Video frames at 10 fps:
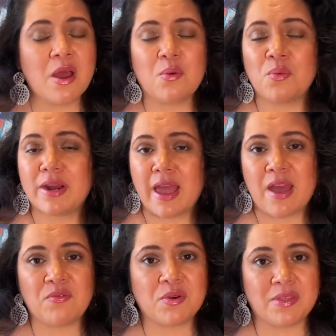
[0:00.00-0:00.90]

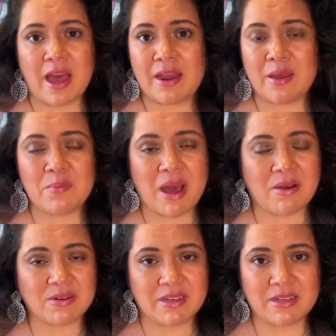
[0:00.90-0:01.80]
whatever that
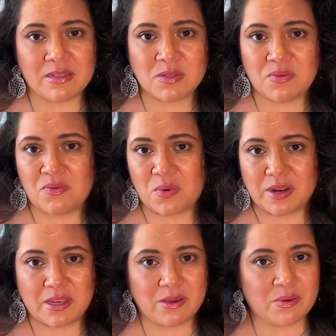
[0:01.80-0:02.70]
amount is for
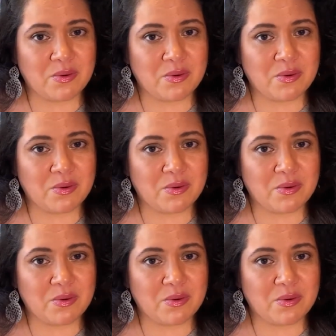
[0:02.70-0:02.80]
you?